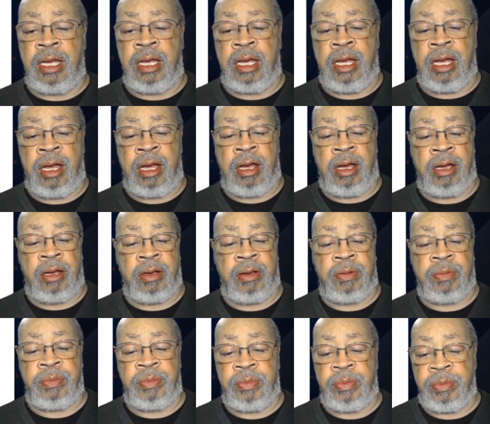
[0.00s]
Uh,
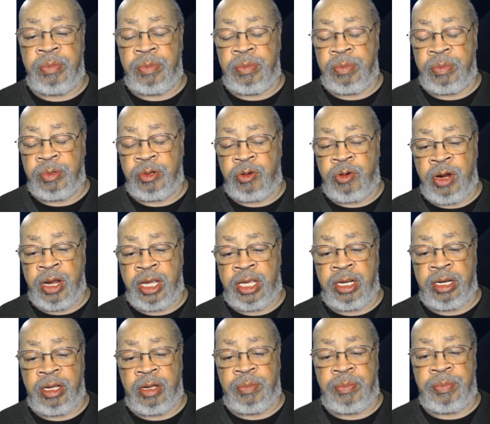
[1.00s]
crank it
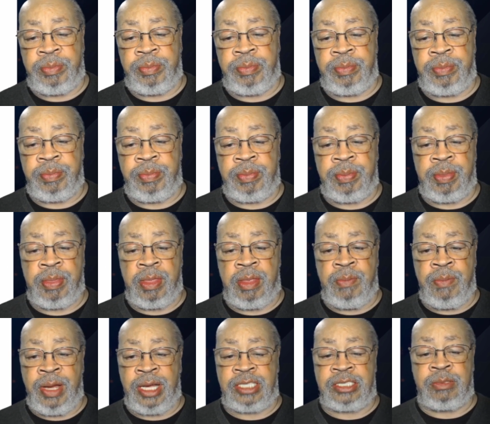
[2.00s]
up,
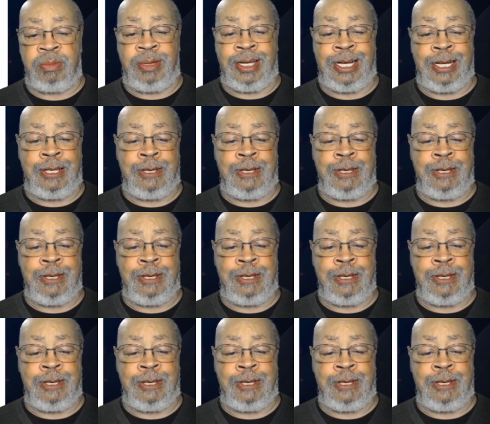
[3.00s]
make some money.